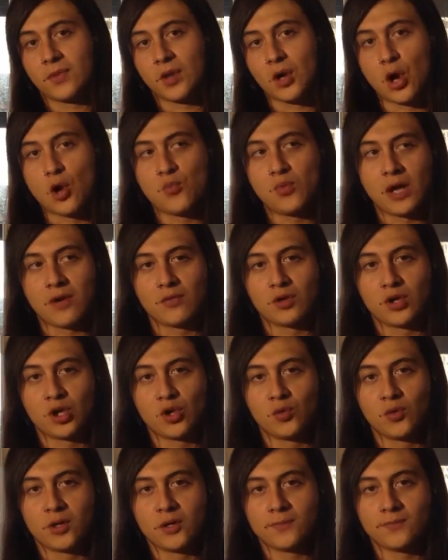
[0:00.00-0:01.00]
I hope you have a
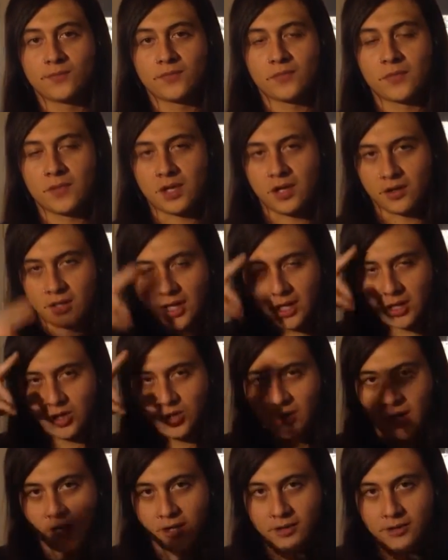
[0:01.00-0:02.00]
good one, and I'll catch
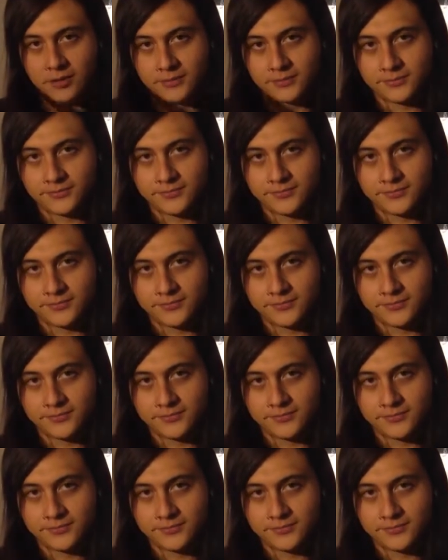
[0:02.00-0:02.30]
you later.